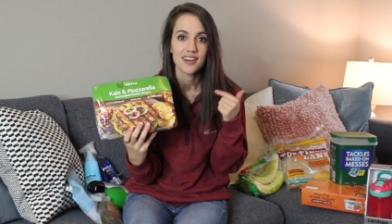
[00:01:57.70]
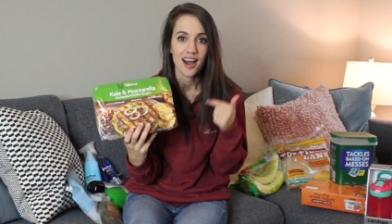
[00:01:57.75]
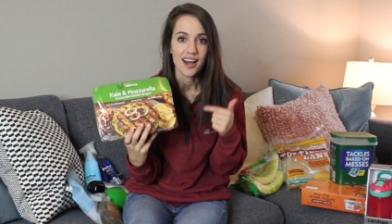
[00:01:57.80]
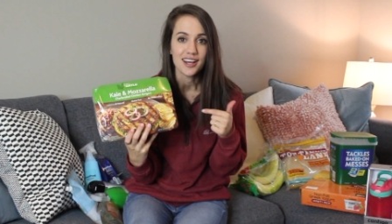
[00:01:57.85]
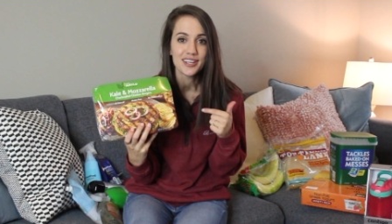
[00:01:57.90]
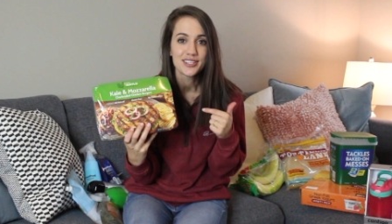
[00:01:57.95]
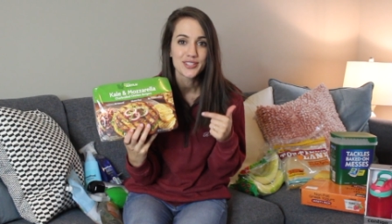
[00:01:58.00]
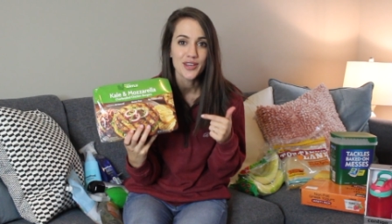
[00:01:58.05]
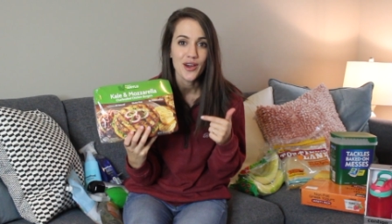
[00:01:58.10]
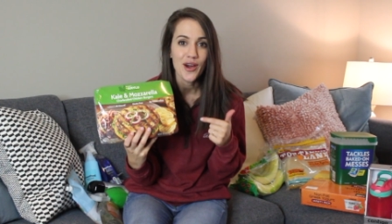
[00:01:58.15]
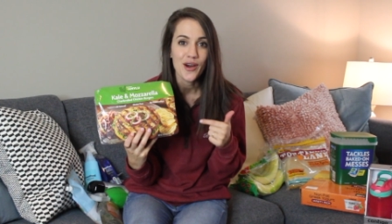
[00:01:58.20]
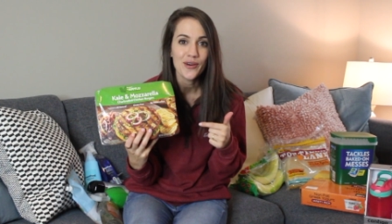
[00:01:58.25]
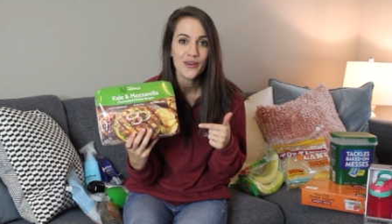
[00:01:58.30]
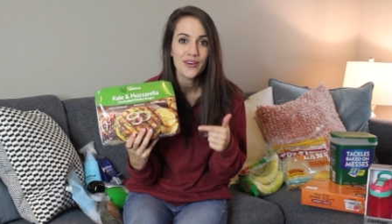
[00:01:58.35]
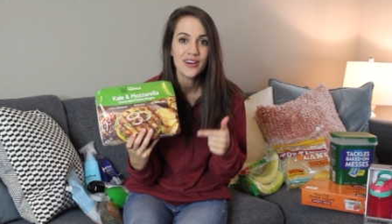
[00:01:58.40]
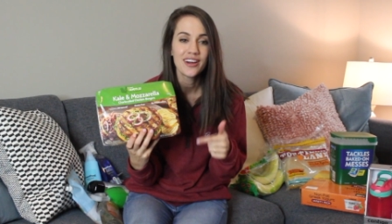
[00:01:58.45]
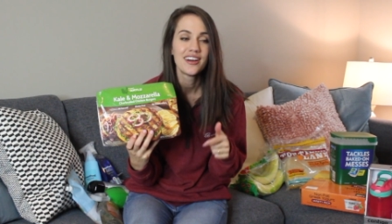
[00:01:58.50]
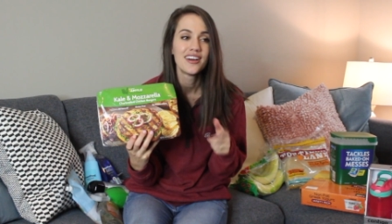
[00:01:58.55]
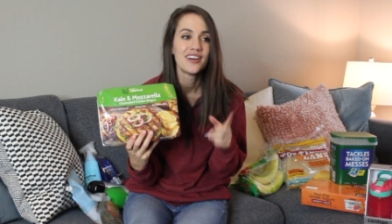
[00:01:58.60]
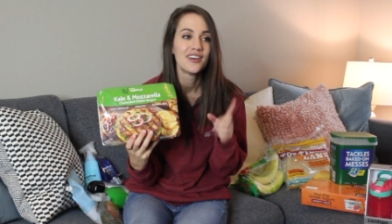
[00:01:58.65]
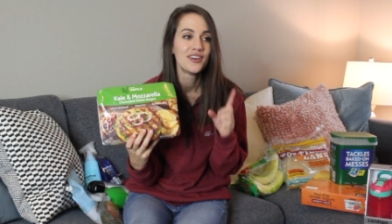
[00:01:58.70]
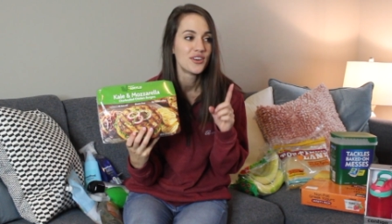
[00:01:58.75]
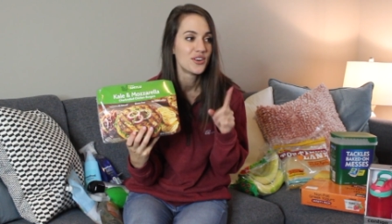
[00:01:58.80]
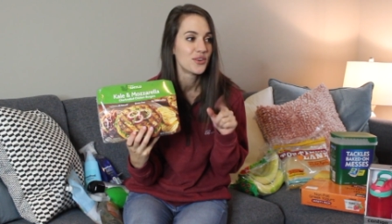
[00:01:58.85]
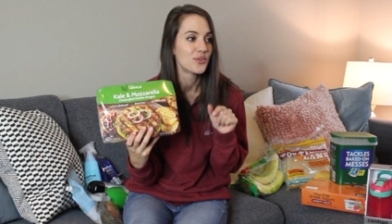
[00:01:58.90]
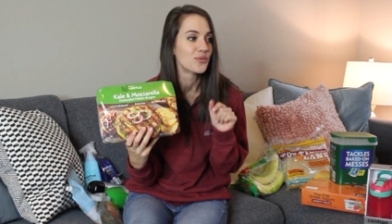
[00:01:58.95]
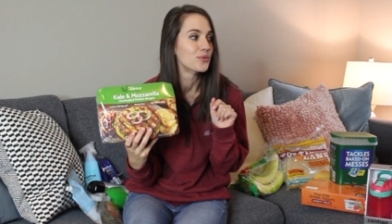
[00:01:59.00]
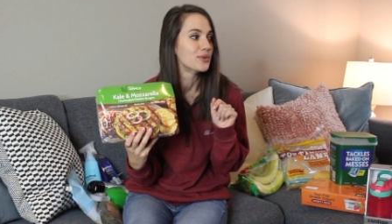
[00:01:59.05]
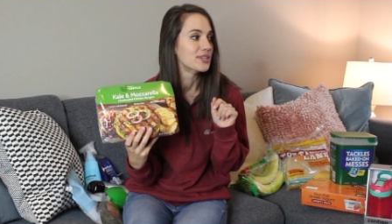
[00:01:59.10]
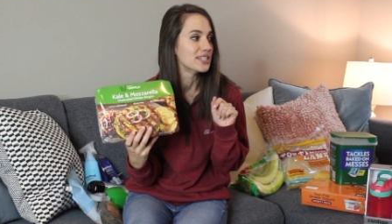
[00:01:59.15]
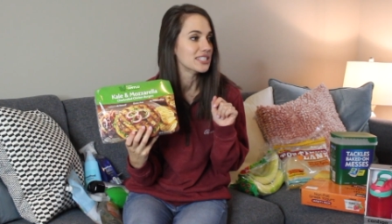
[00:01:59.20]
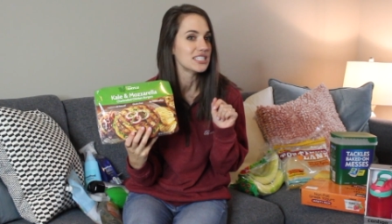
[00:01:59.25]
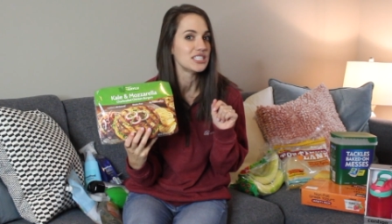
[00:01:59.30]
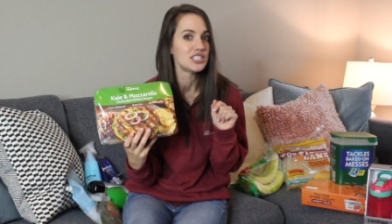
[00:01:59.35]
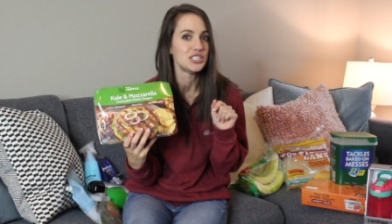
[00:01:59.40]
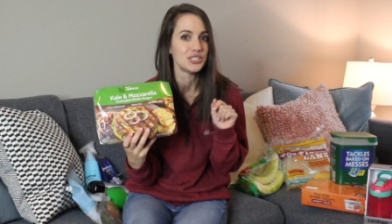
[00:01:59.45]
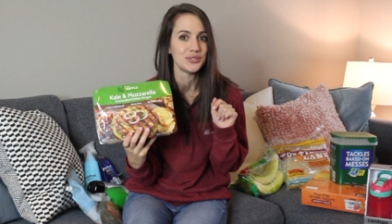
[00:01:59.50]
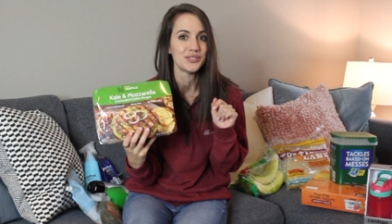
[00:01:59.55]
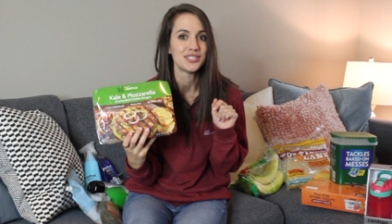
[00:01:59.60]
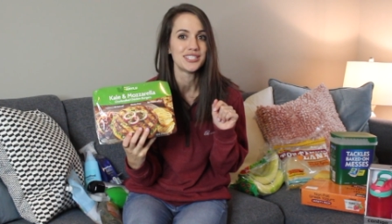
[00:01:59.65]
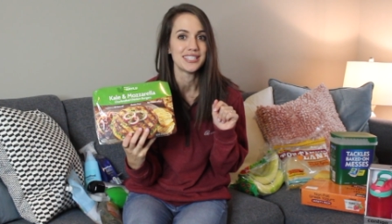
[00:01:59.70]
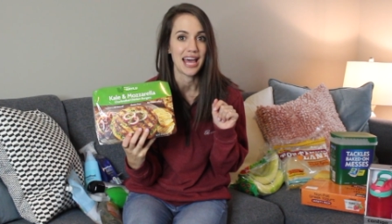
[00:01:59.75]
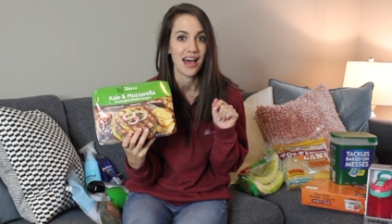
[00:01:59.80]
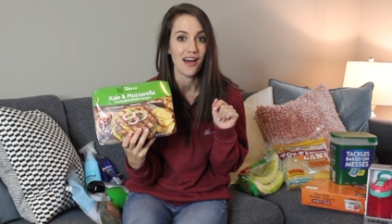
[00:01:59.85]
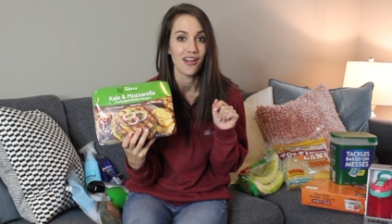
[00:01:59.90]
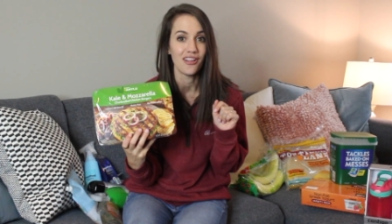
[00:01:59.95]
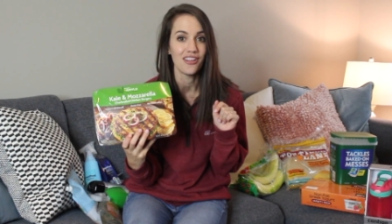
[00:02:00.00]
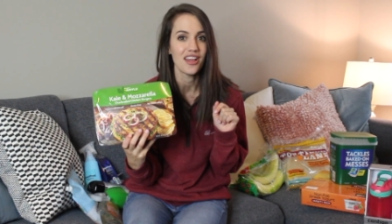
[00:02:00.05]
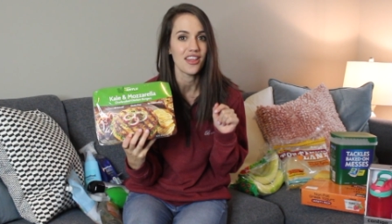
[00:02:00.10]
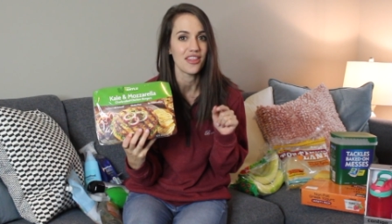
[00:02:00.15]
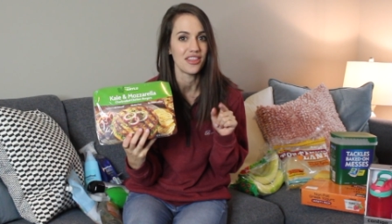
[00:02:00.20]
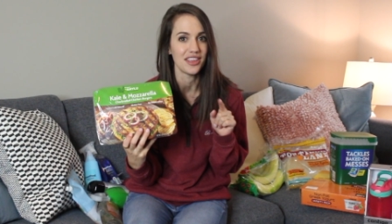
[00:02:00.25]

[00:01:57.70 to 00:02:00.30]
Costco really do sell